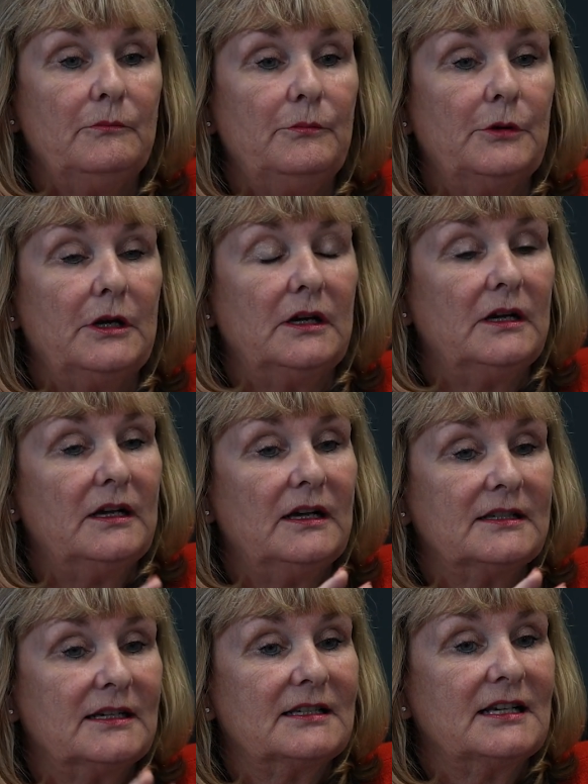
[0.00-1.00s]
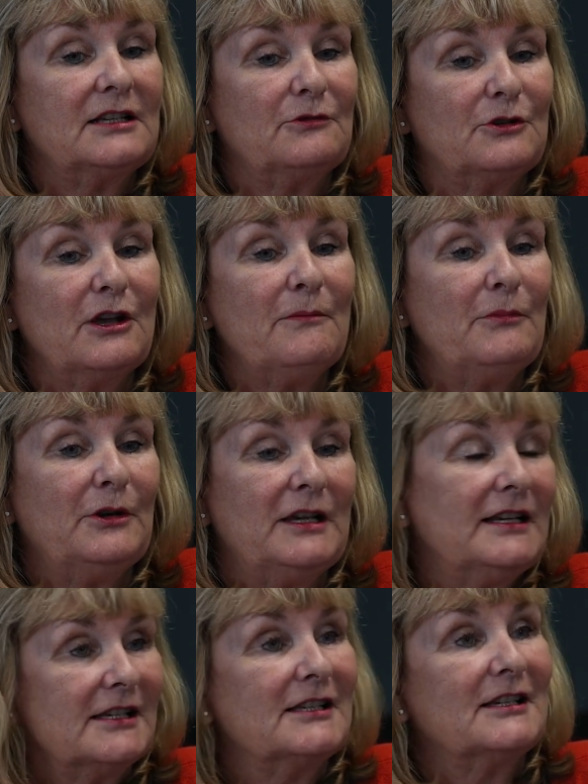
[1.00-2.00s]
But a successful company
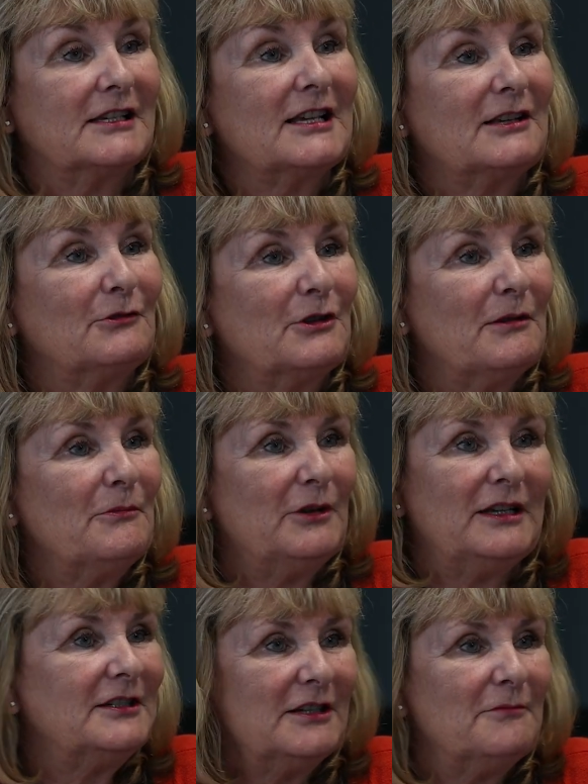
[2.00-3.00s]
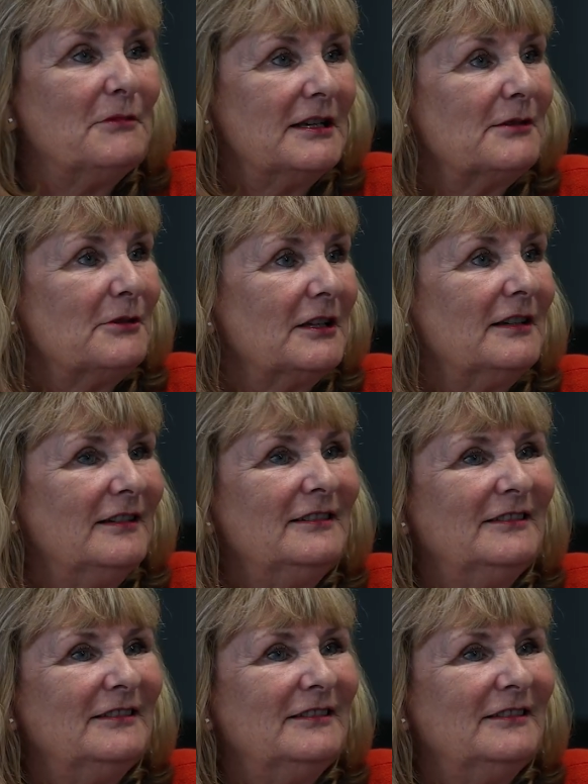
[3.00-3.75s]
is a successful company. Don't mess with it.